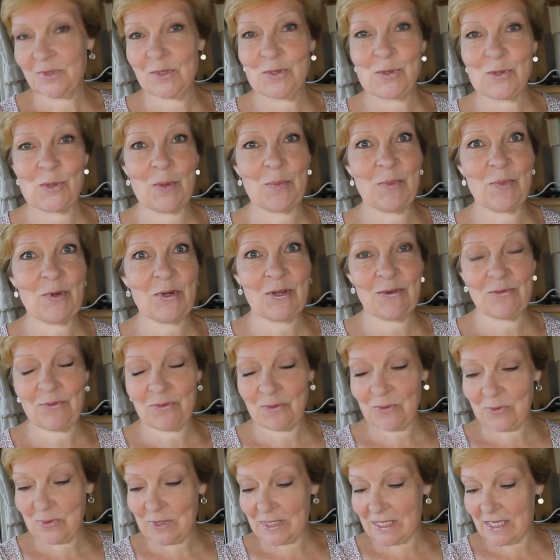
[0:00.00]
So I'm looking
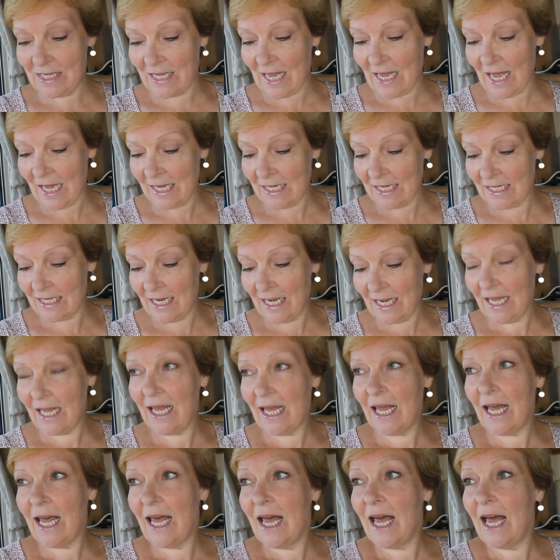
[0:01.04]
forward to that.
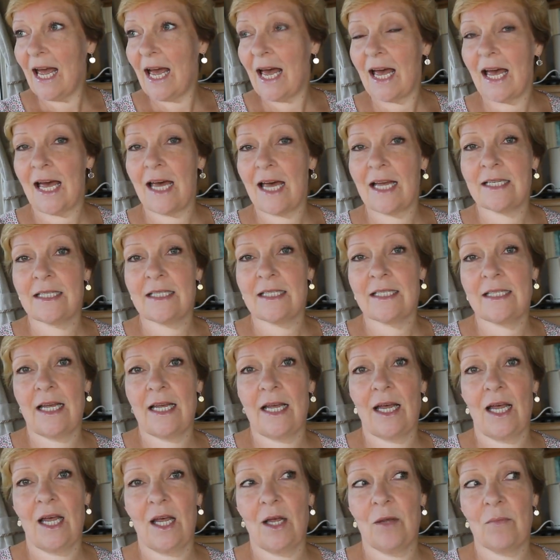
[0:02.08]
And
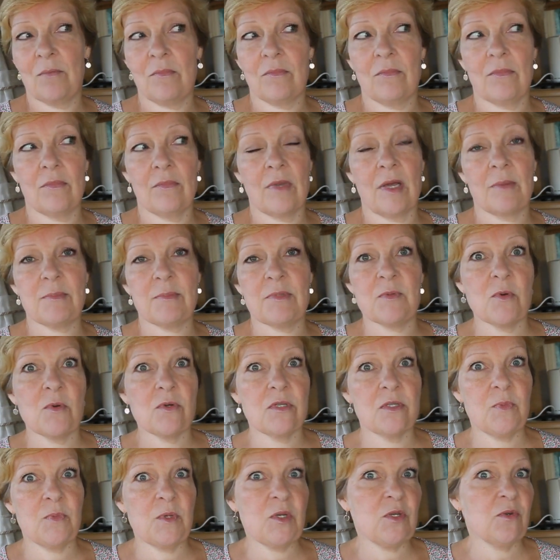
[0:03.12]
I'm
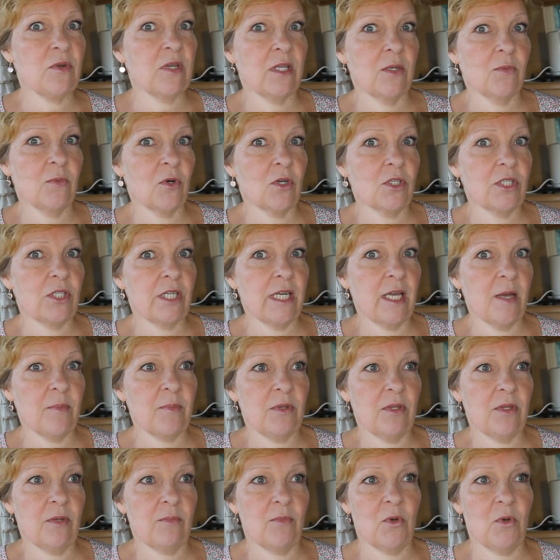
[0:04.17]
supposed to be doing the washing up
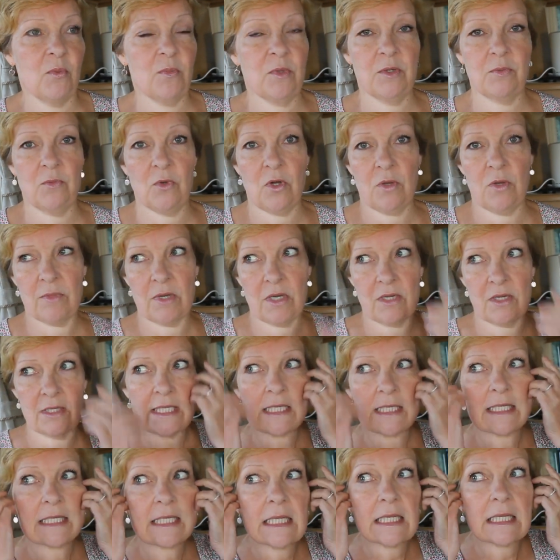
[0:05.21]
at the moment while
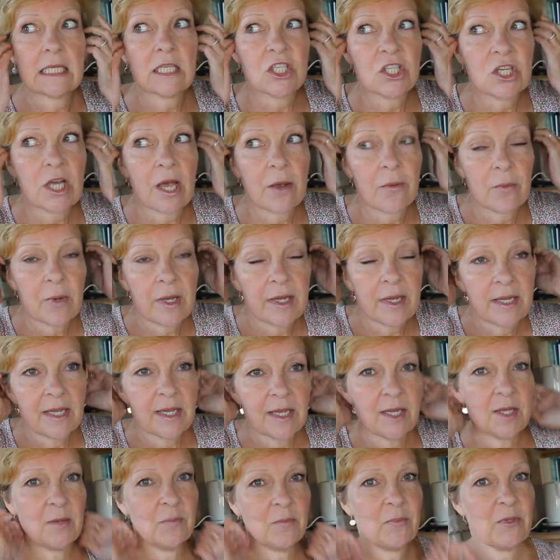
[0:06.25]
Martin's in the shower,
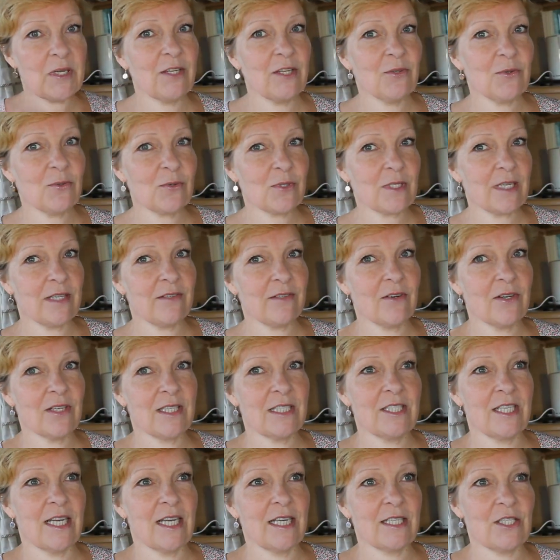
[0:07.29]
but I thought I'd
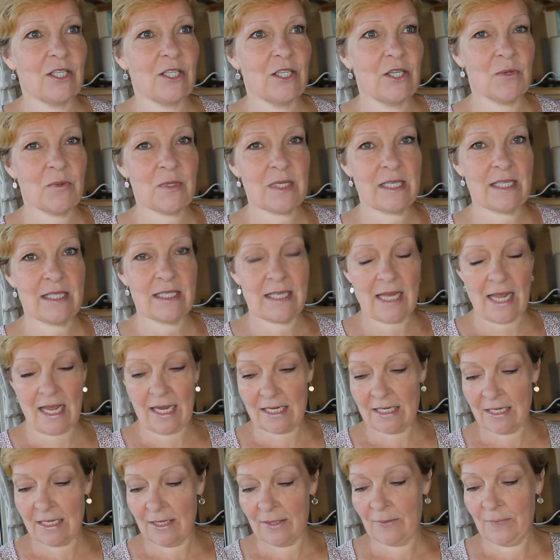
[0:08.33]
rather chat to you
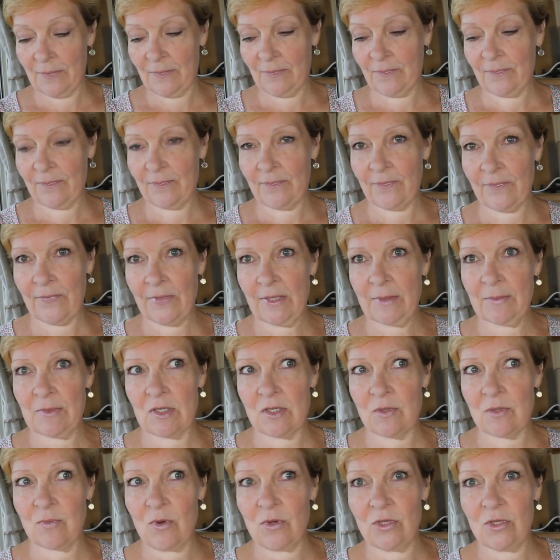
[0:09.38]
instead. I'm
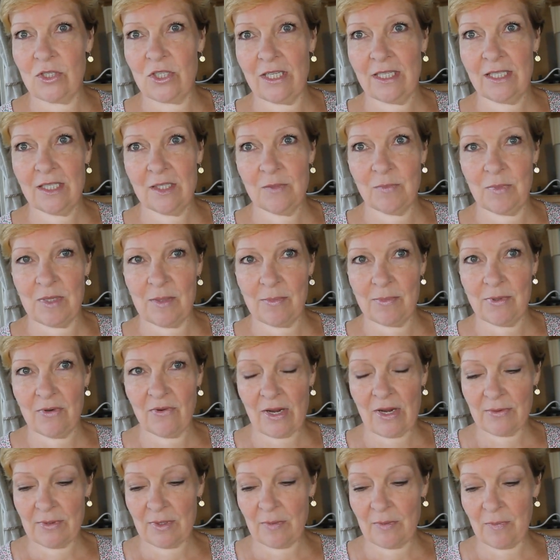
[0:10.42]
just watching because people
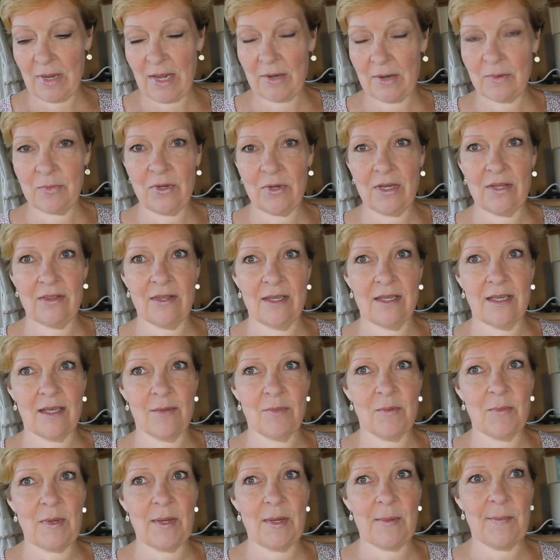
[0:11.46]
are out and about, but I think
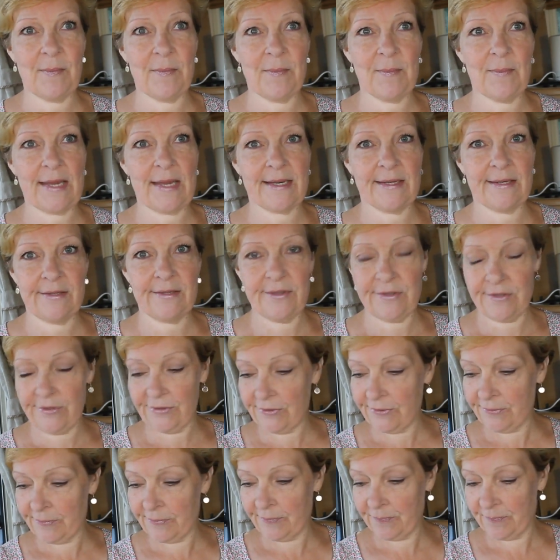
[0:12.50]
I'm a bit
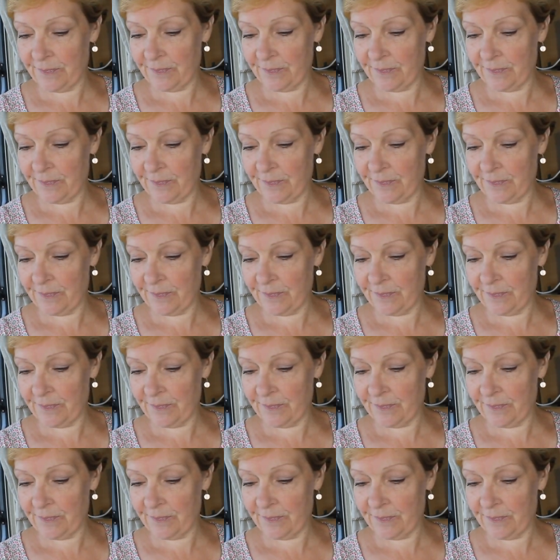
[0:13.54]
mental.